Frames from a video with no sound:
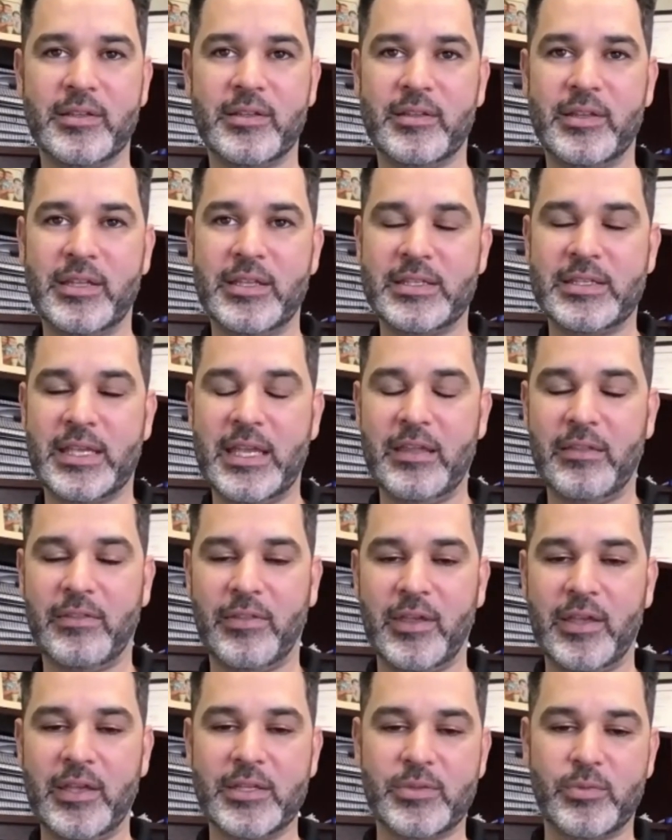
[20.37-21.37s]
These key
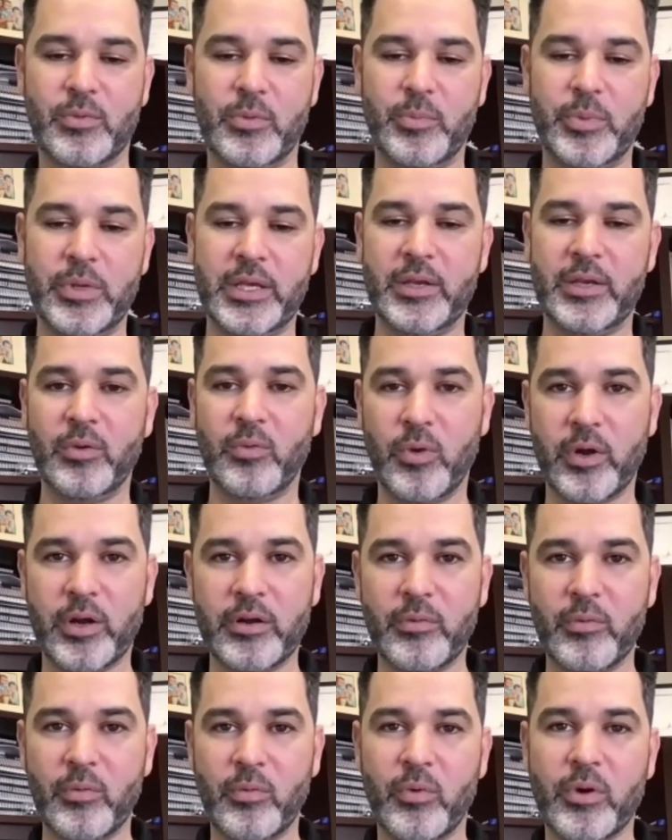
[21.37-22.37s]
things would be what
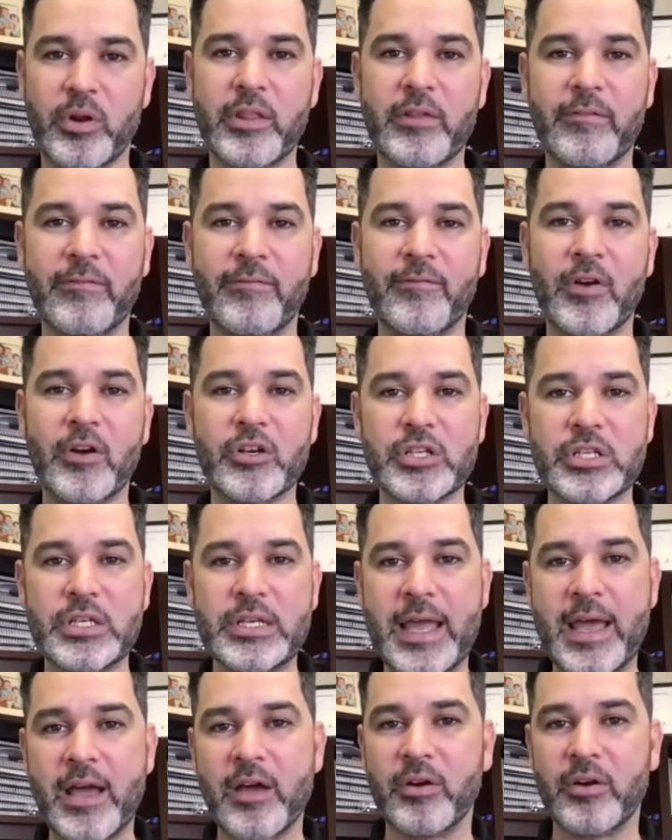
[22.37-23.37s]
are the
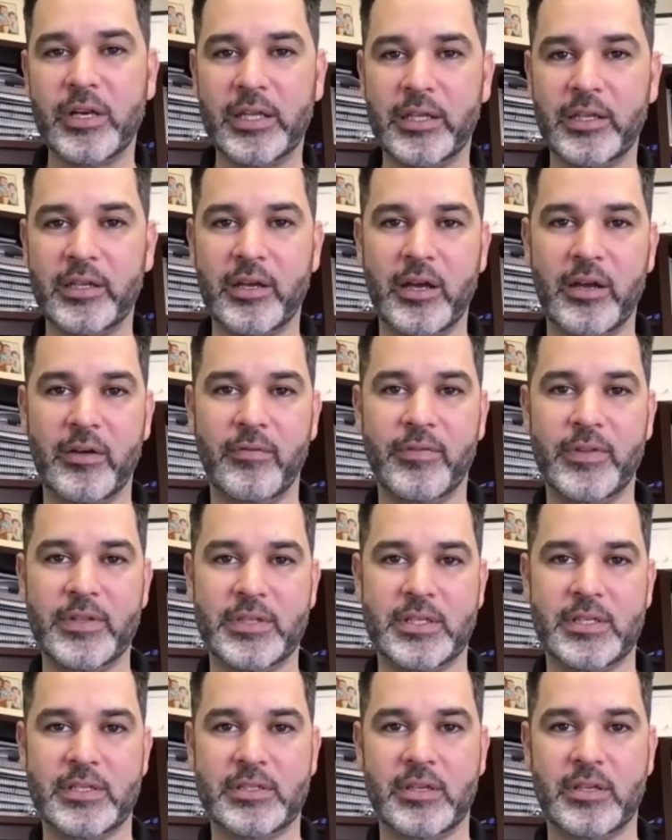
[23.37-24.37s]
functionality of the
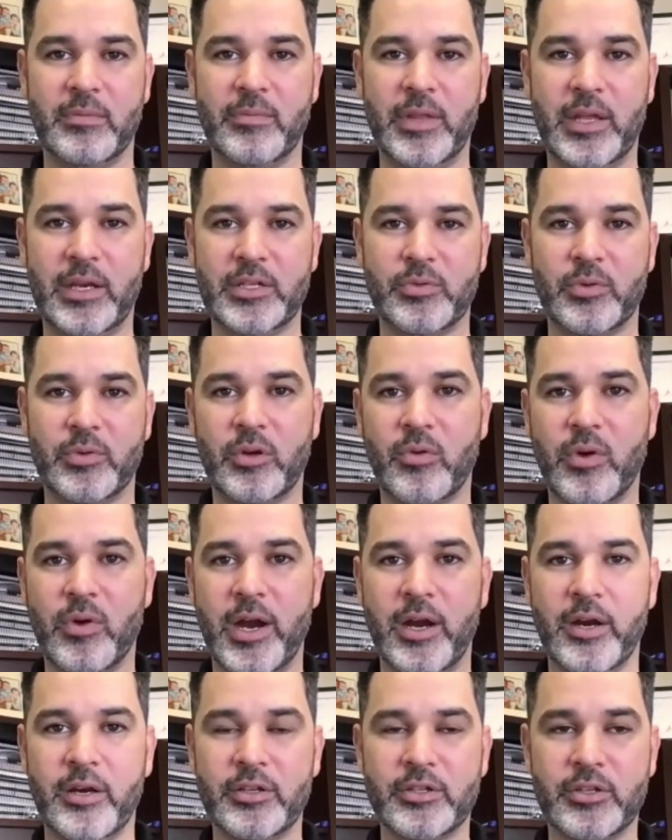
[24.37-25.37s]
system that is
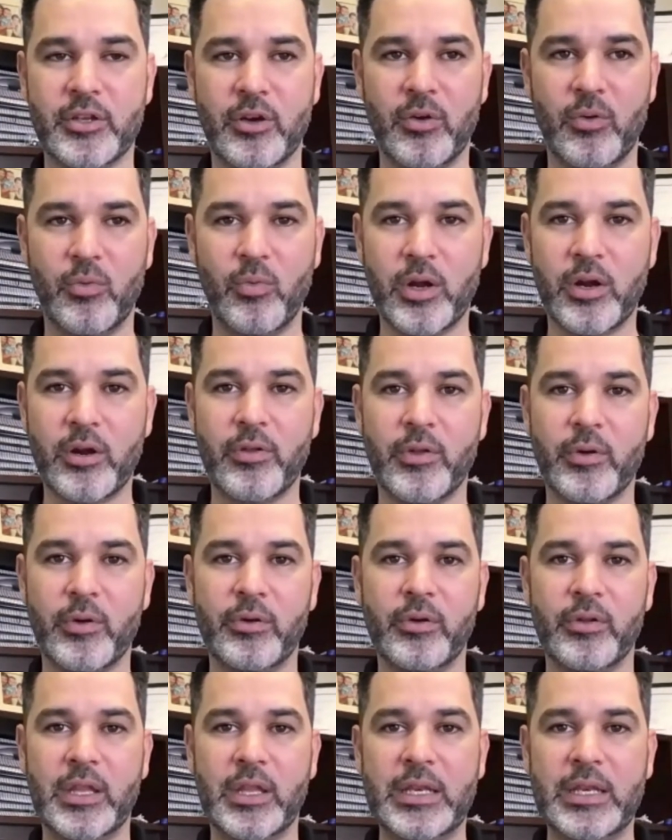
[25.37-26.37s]
required. So what are
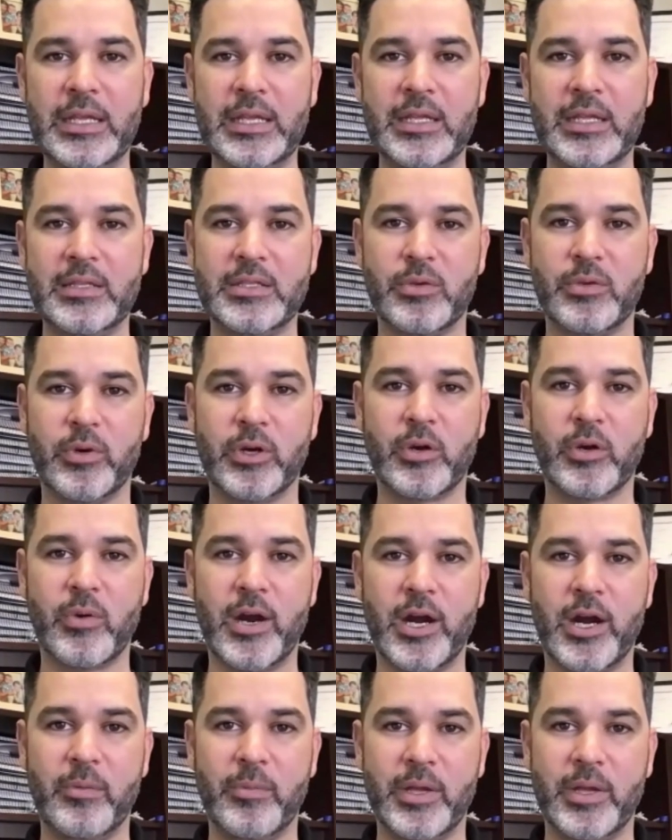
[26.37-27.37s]
the needs and
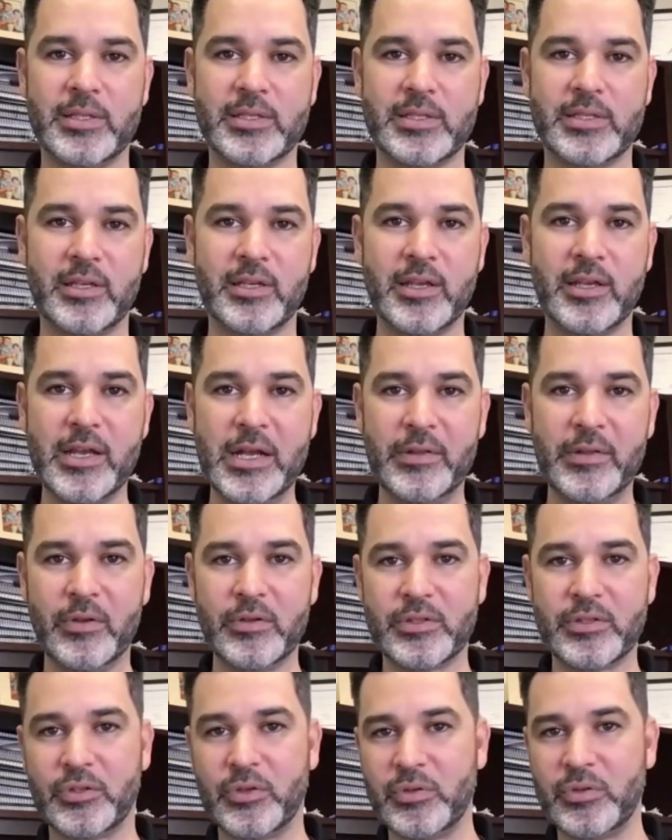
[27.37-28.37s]
requirements? And
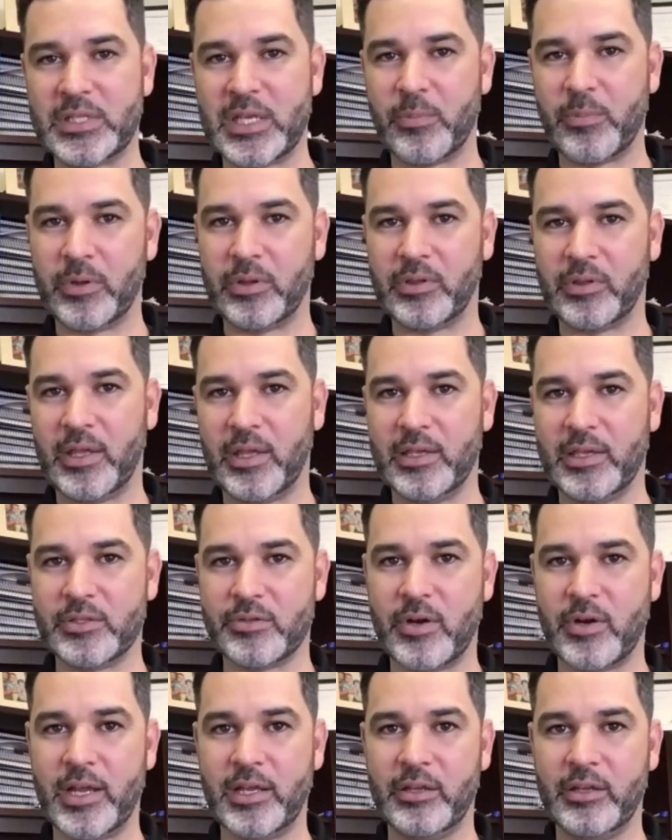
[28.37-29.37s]
those are two separate things,
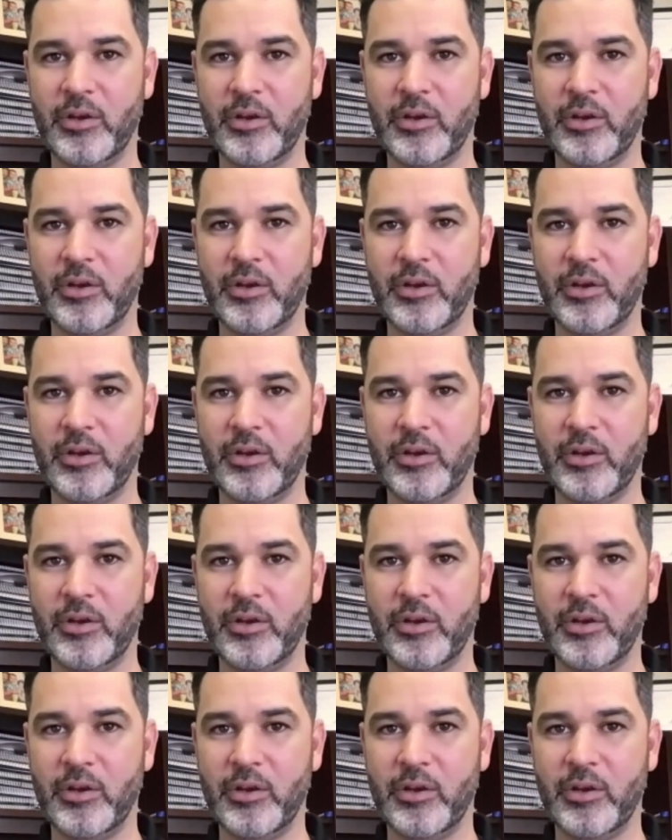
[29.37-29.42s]
right?